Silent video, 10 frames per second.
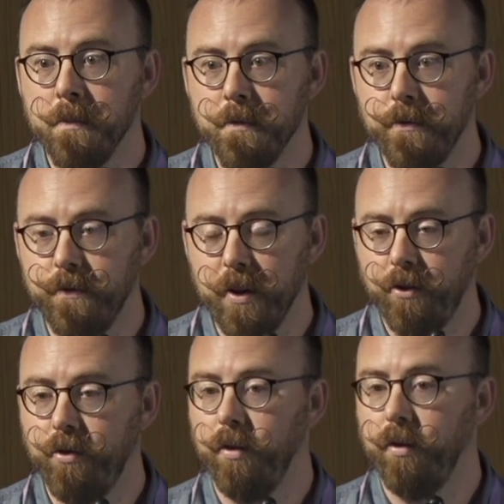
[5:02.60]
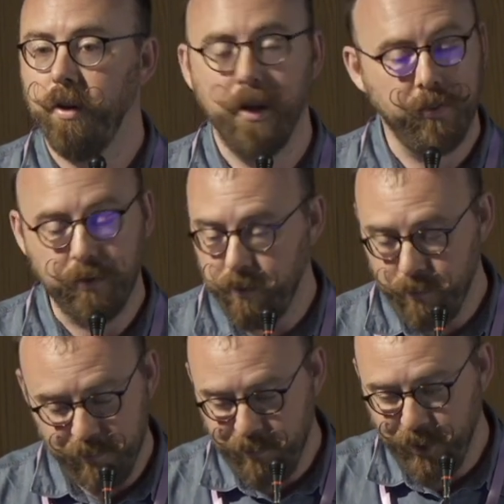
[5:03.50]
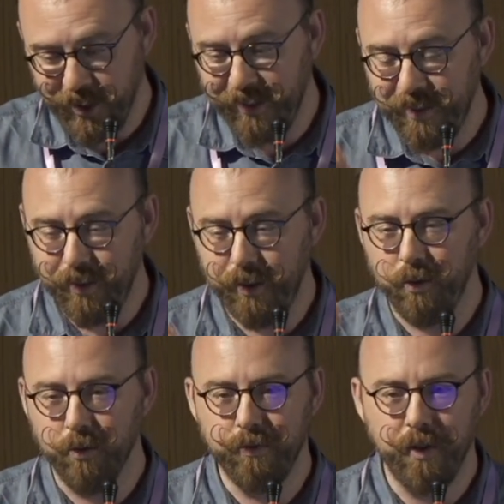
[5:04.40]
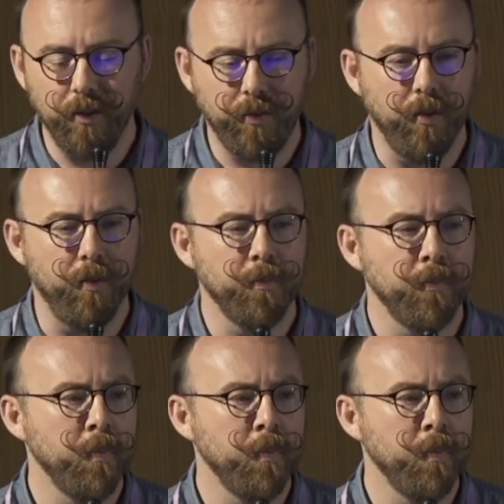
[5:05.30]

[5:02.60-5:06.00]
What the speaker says: function as connectivity to function